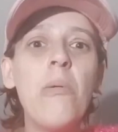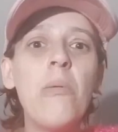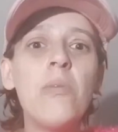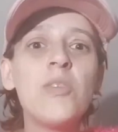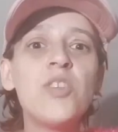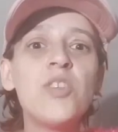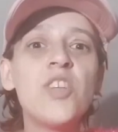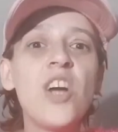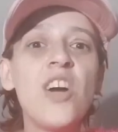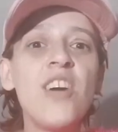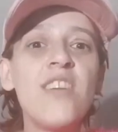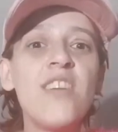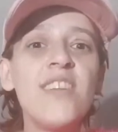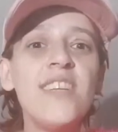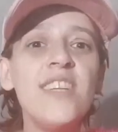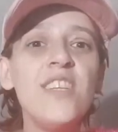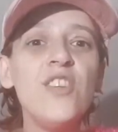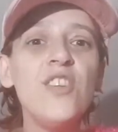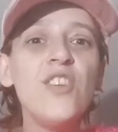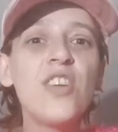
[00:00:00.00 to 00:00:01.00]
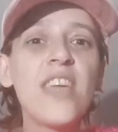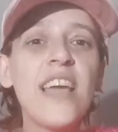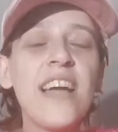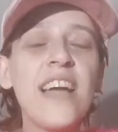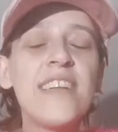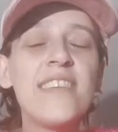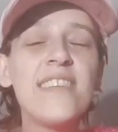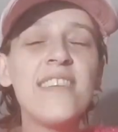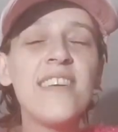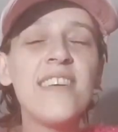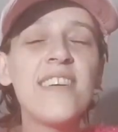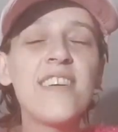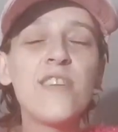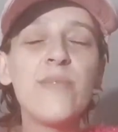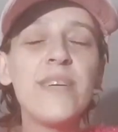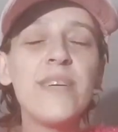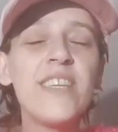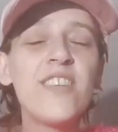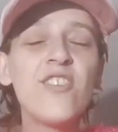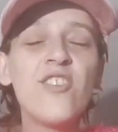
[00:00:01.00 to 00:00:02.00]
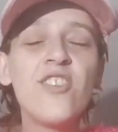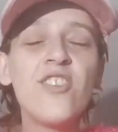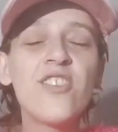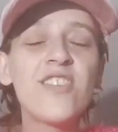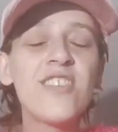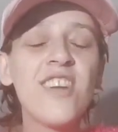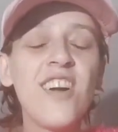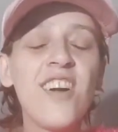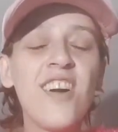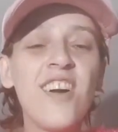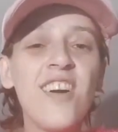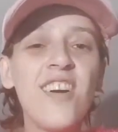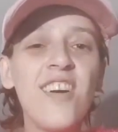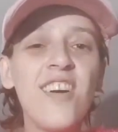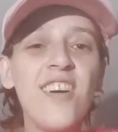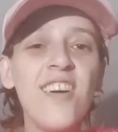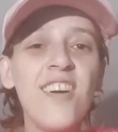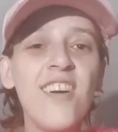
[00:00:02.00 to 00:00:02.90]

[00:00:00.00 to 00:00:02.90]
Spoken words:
Charlene, you can't take away the Rockstar.